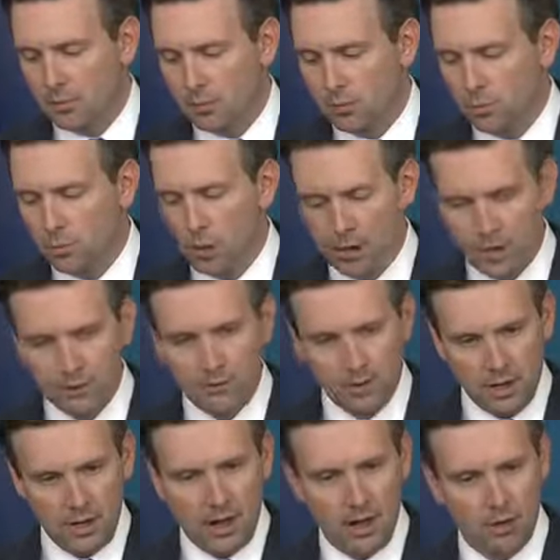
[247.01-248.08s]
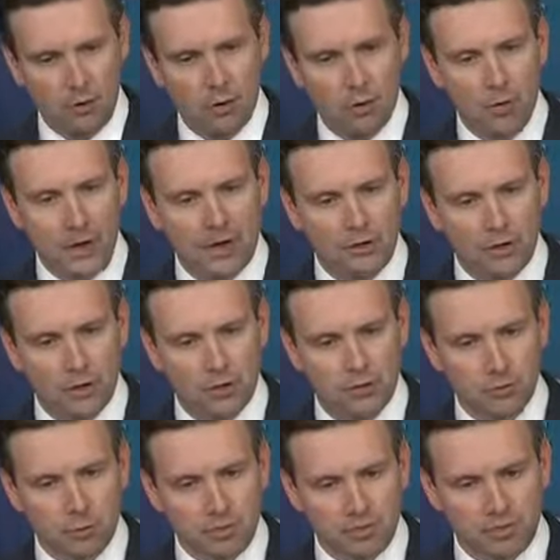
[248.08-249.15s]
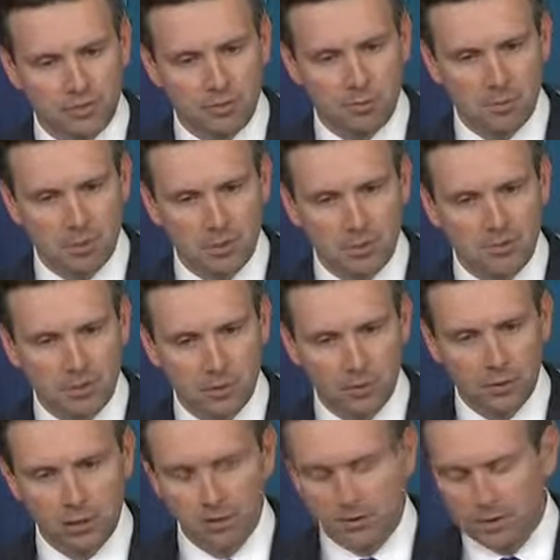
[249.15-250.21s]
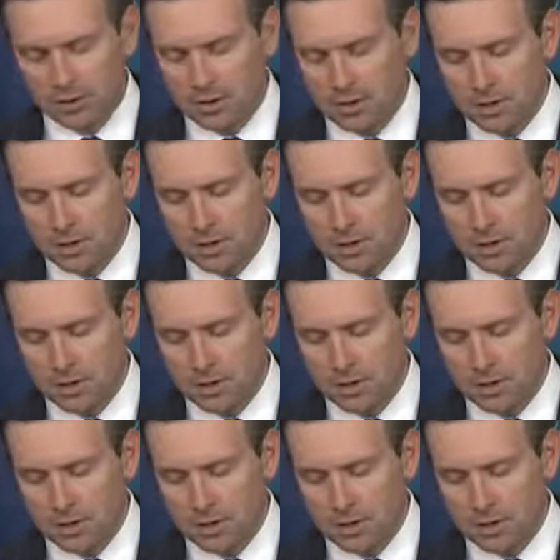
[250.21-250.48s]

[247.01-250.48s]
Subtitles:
where Iraqi security forces have emerged victorious.